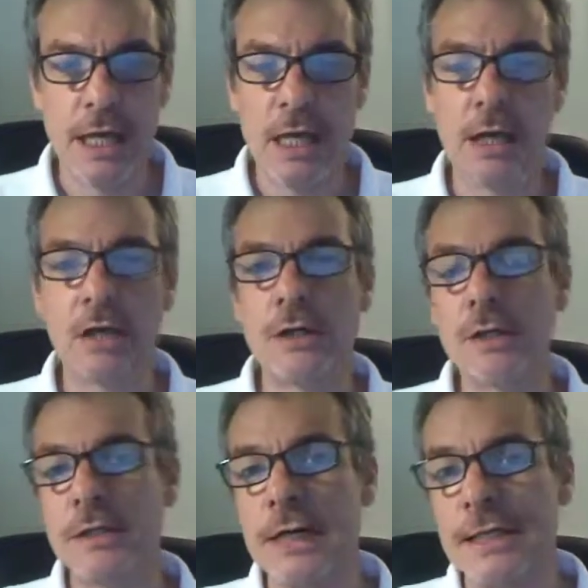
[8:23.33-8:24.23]

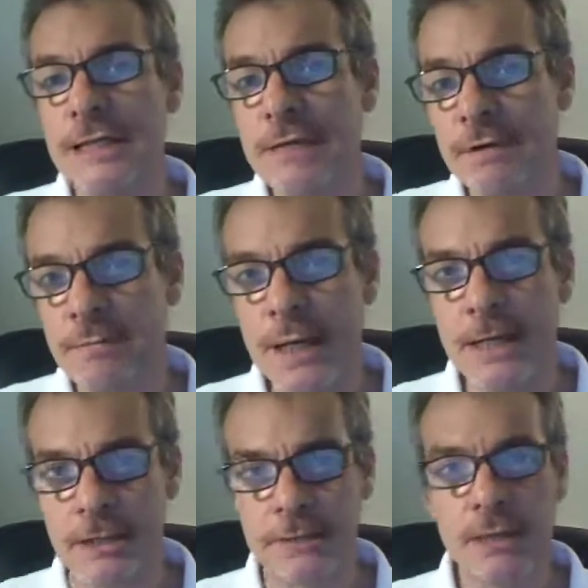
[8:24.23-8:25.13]
And even
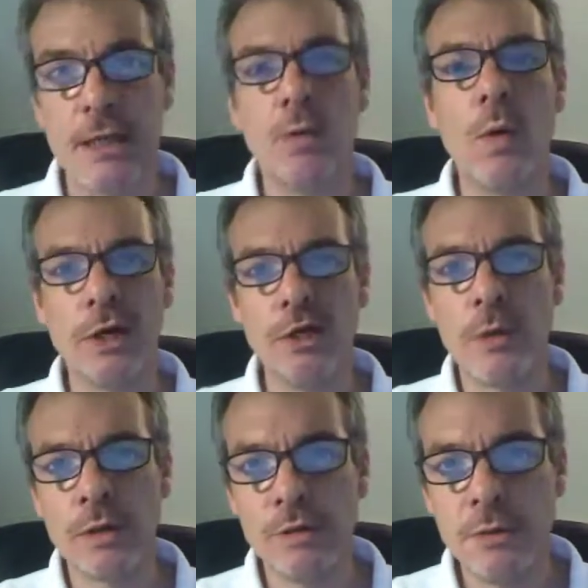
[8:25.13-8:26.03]
better, what you
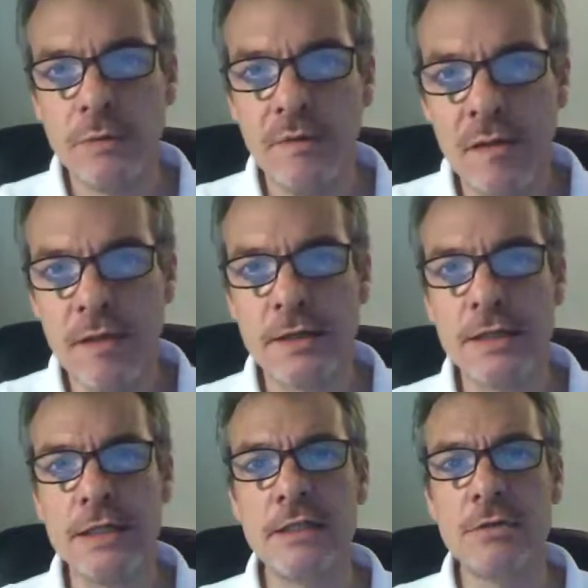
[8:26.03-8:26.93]
want to do within that
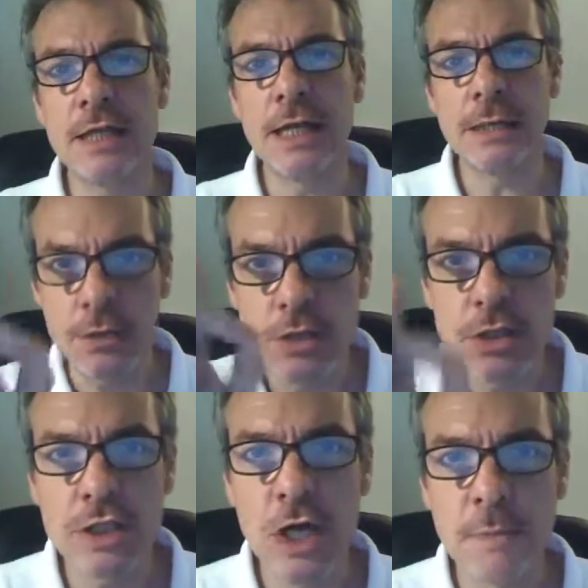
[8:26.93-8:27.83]
is to select a
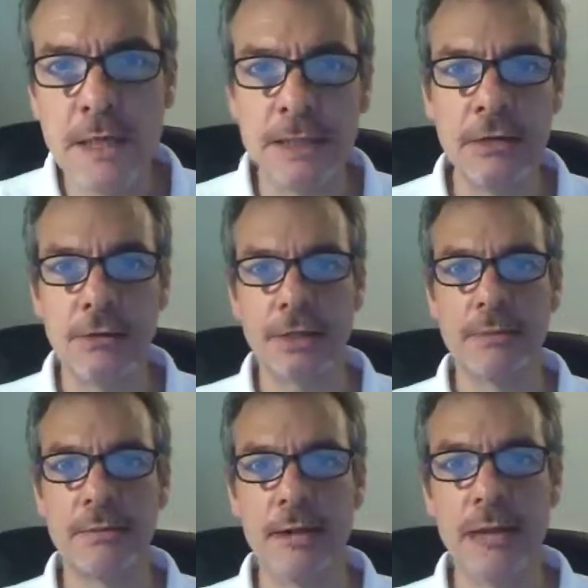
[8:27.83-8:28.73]
subcategory,
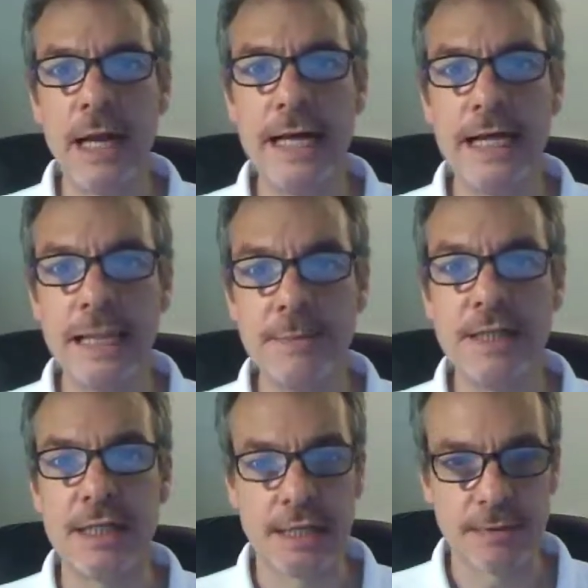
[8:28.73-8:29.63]
like
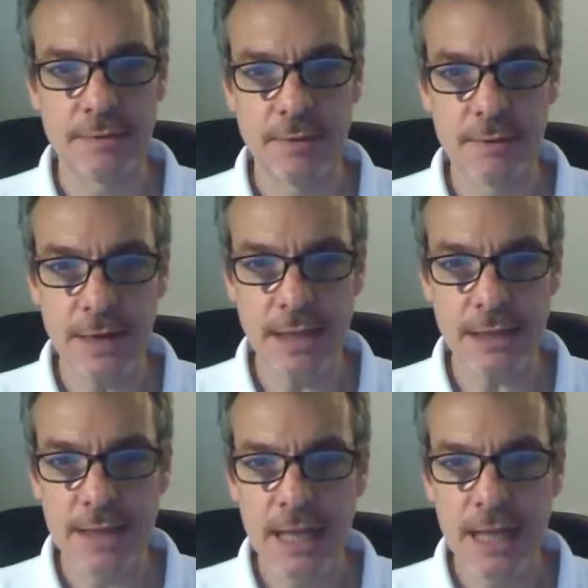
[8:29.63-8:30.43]
lipstick, right?